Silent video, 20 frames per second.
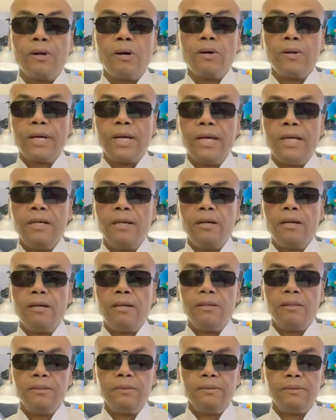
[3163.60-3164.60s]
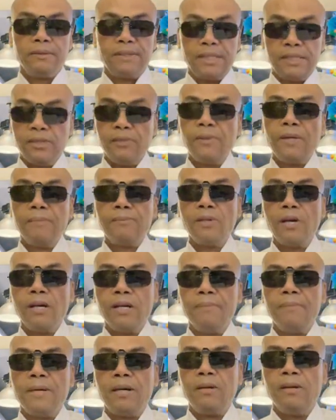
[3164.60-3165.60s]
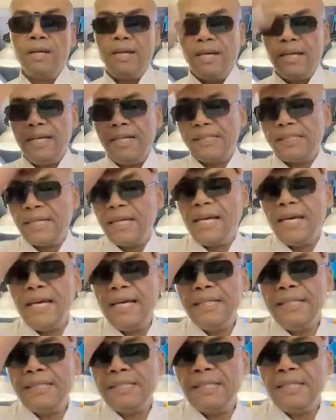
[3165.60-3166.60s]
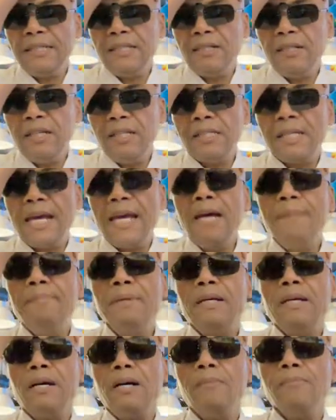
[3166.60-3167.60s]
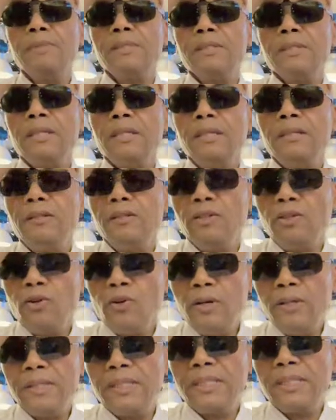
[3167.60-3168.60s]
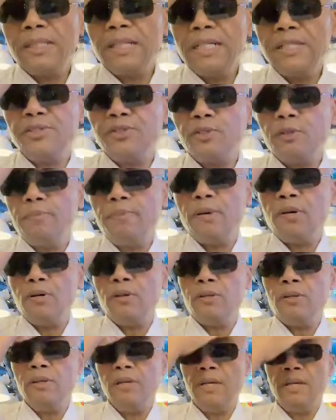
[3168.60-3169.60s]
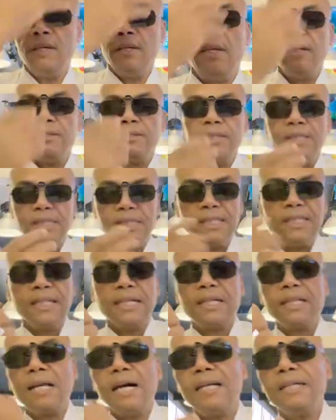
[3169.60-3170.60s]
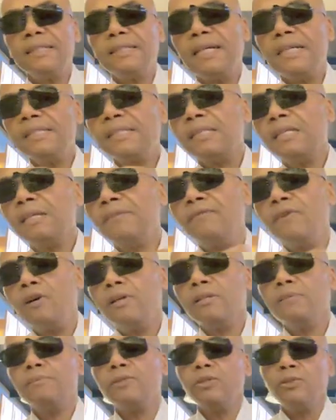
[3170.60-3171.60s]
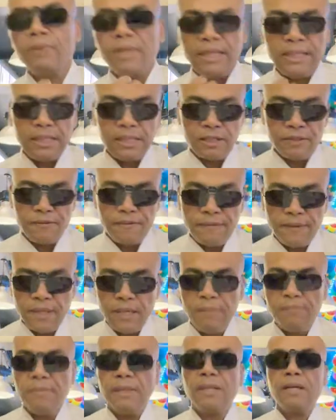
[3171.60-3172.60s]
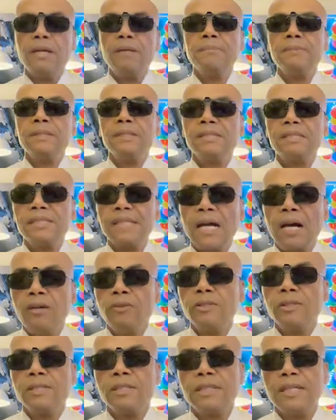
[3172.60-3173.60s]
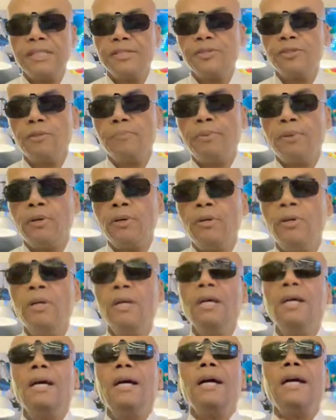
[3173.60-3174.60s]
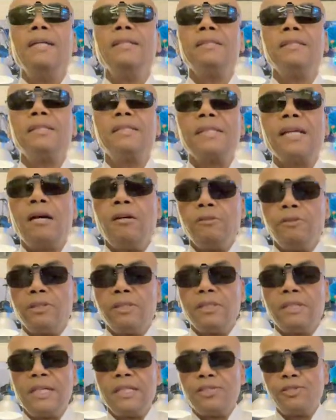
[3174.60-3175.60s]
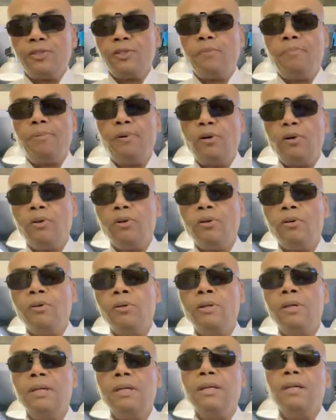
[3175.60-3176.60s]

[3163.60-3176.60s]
Okay, y'all? That's what I'm talking about. His head becomes the north celestial pole. This is in the Clock of Destiny, volume 2, and his feet become the south celestial pole, and the south celestial pole,